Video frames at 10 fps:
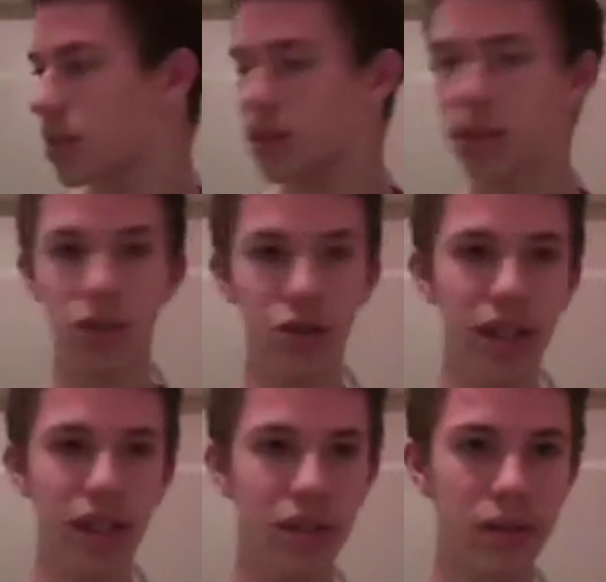it's a
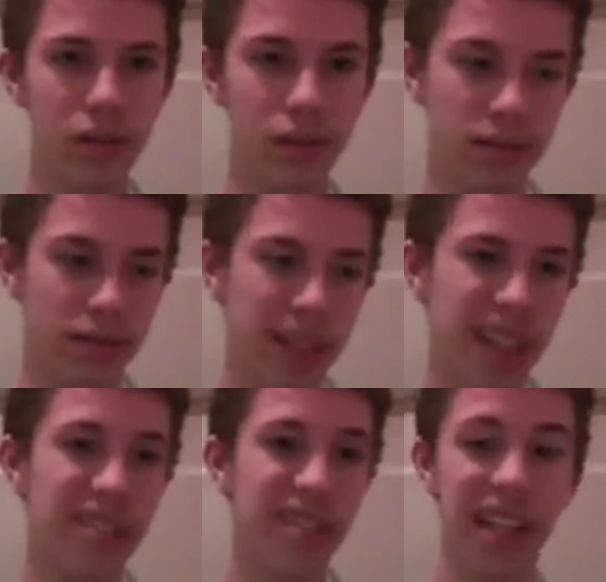drill.
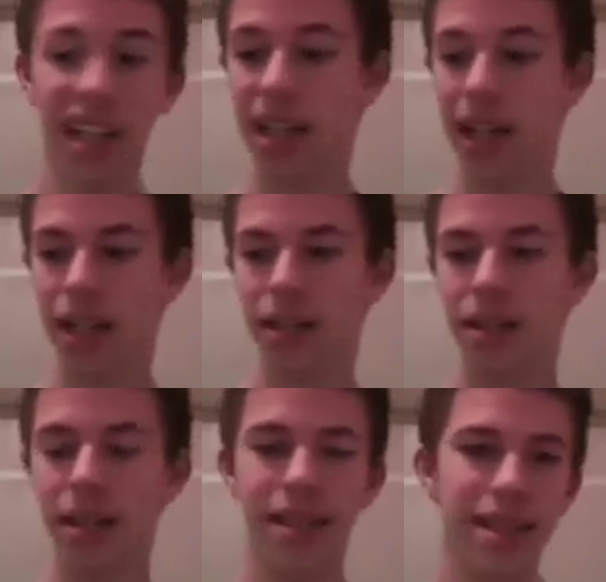
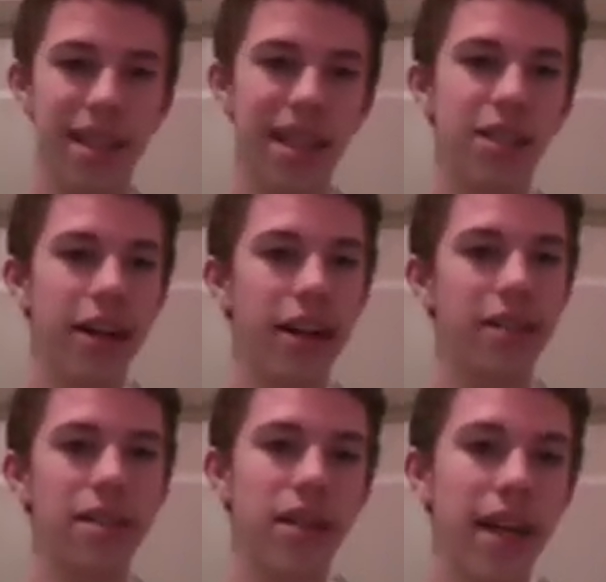It's kind of dark
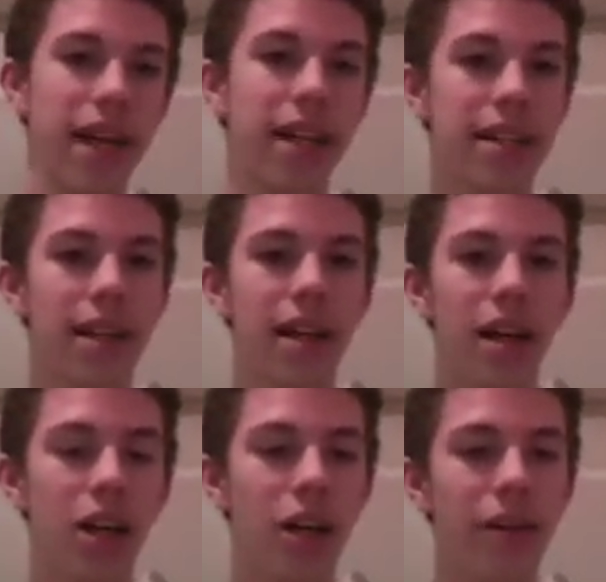outside, so I can't
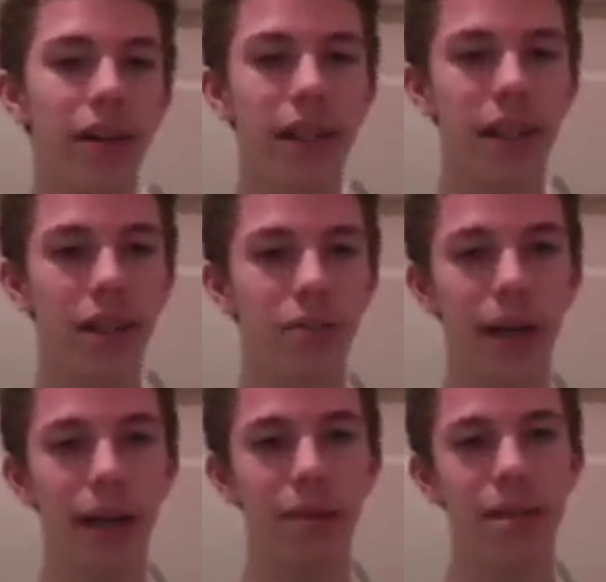go out there and go
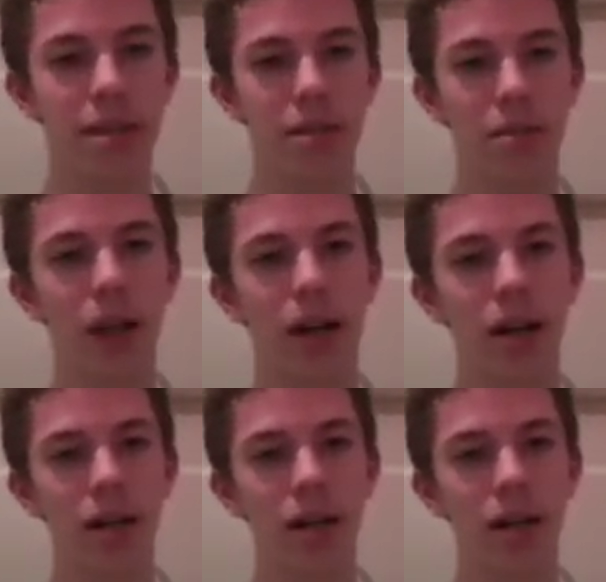pick up a cinder block.